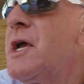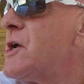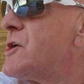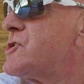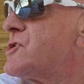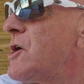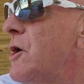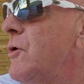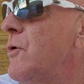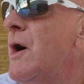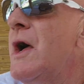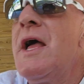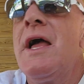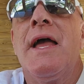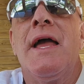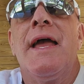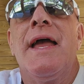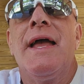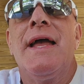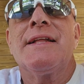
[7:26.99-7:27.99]
So
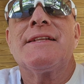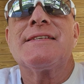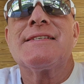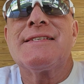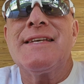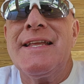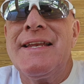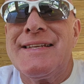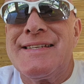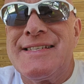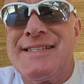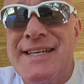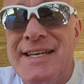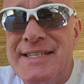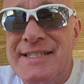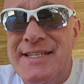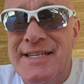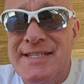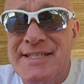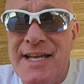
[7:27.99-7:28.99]
it's sitting at
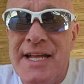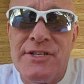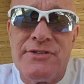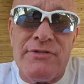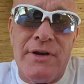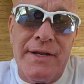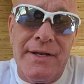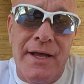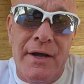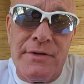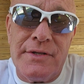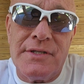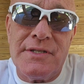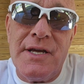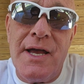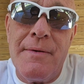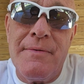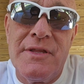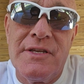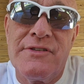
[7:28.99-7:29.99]
60 cents right now at the
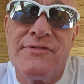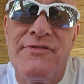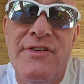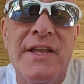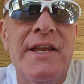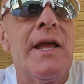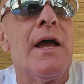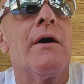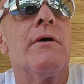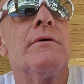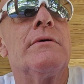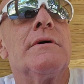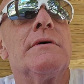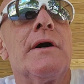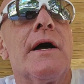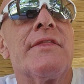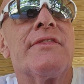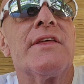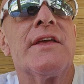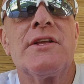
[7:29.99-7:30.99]
time of this video.
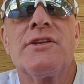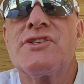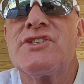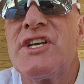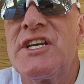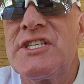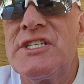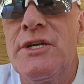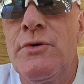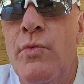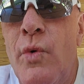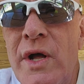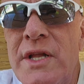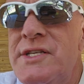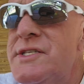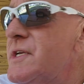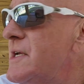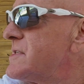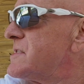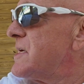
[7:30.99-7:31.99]
I think
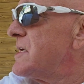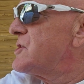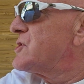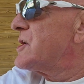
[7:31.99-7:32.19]
61 cents I